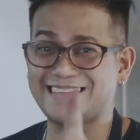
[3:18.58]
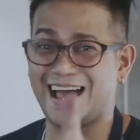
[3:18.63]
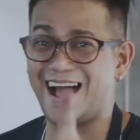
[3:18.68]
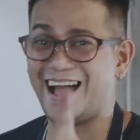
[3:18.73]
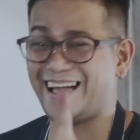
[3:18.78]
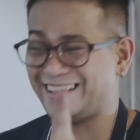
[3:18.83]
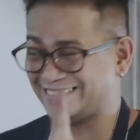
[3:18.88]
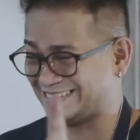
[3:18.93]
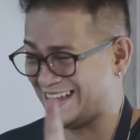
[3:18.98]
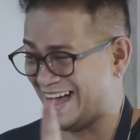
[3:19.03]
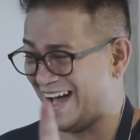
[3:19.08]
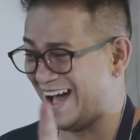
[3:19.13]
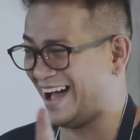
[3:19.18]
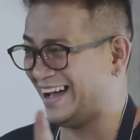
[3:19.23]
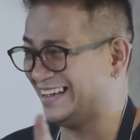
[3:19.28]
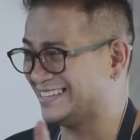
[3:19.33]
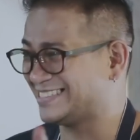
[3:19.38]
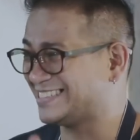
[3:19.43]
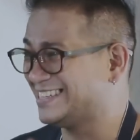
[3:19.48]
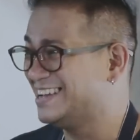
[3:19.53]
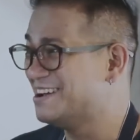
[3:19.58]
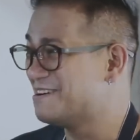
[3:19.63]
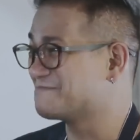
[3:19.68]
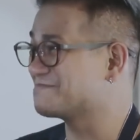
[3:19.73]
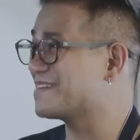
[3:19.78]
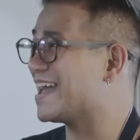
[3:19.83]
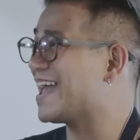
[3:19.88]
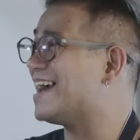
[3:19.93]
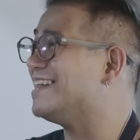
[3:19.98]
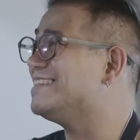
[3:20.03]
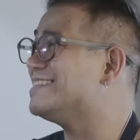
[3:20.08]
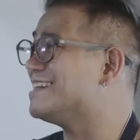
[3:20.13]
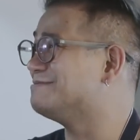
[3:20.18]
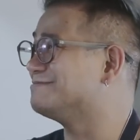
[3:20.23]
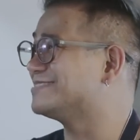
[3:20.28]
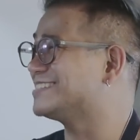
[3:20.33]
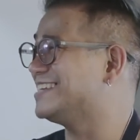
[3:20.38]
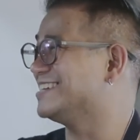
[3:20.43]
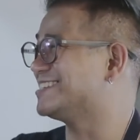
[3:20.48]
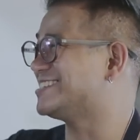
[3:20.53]
patatas. May
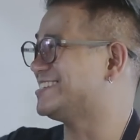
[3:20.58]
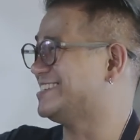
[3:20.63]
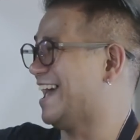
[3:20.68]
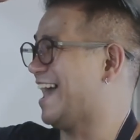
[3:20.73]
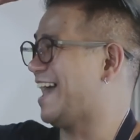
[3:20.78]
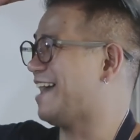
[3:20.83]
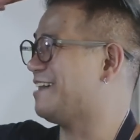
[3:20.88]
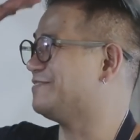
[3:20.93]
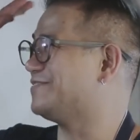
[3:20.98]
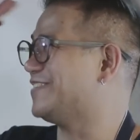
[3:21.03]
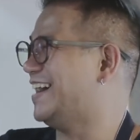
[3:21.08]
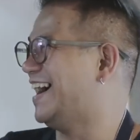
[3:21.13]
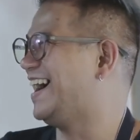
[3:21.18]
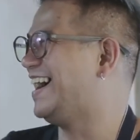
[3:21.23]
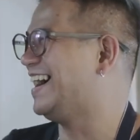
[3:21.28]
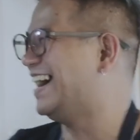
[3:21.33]
alam si chef.